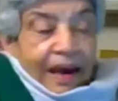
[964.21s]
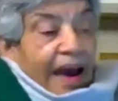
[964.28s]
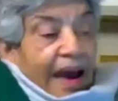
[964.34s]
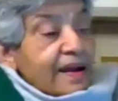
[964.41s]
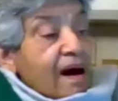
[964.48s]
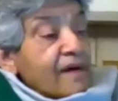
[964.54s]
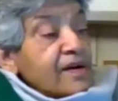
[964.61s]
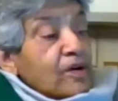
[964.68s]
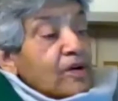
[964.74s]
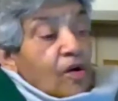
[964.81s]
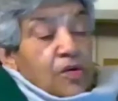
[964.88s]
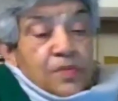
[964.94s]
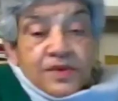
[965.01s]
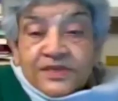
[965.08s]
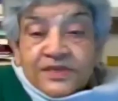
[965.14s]
And our
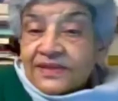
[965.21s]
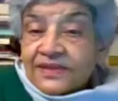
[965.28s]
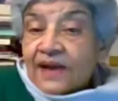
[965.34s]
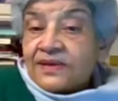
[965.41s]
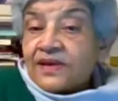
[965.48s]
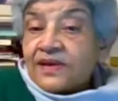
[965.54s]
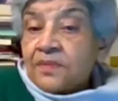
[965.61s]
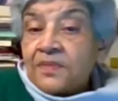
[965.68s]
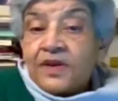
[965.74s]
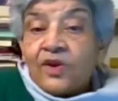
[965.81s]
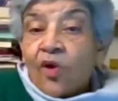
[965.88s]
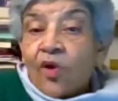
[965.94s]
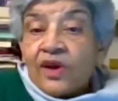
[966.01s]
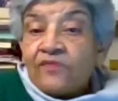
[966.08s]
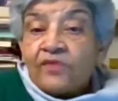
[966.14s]
economists at that time did
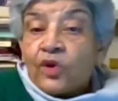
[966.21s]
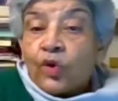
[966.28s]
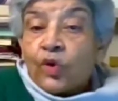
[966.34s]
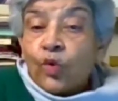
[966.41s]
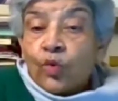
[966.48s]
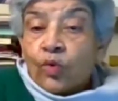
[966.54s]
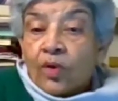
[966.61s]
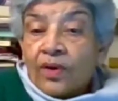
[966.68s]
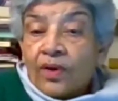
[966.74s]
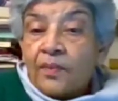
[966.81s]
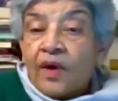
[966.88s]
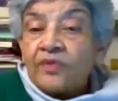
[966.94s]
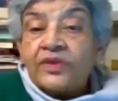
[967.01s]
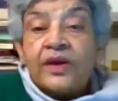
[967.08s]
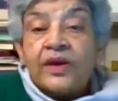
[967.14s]
not have a clue
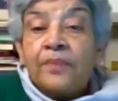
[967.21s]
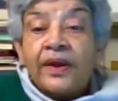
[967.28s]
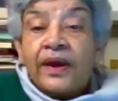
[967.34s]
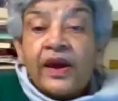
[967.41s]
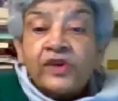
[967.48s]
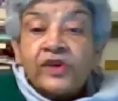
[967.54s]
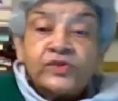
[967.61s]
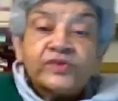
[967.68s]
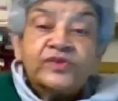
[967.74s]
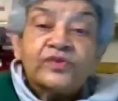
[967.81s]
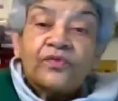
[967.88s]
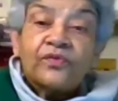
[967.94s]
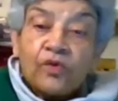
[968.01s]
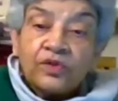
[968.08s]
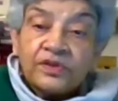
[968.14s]
about the implications
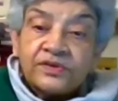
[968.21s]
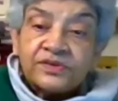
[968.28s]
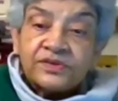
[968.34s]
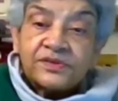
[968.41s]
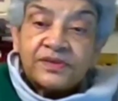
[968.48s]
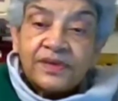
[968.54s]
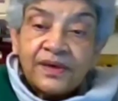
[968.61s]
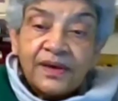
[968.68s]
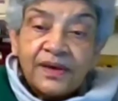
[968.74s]
of all this,